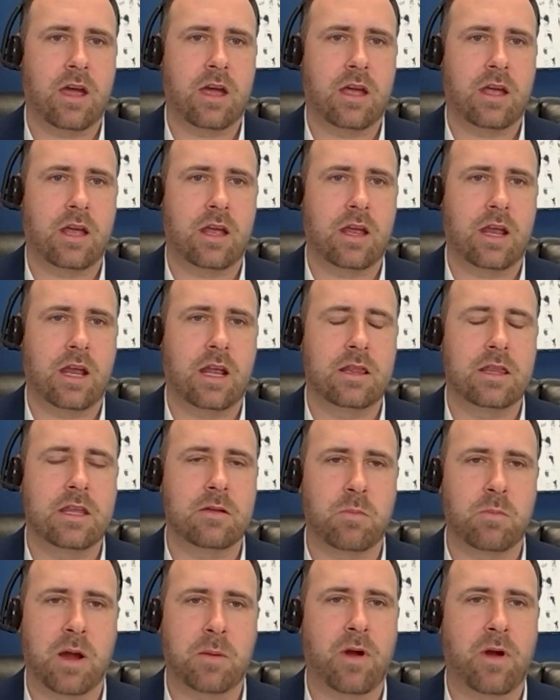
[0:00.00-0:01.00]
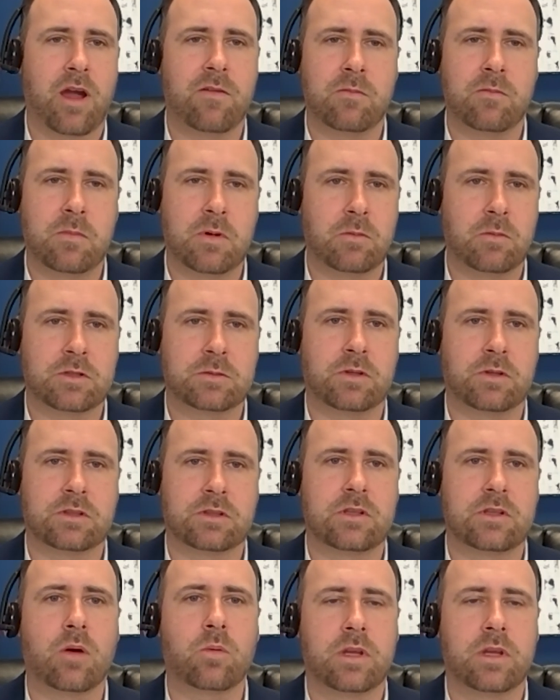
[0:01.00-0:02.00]
In my private member's bill, it's
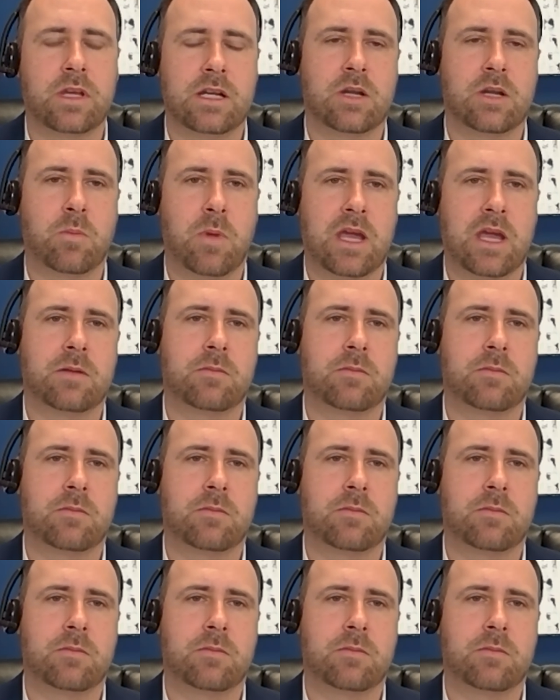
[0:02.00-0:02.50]
not really a debate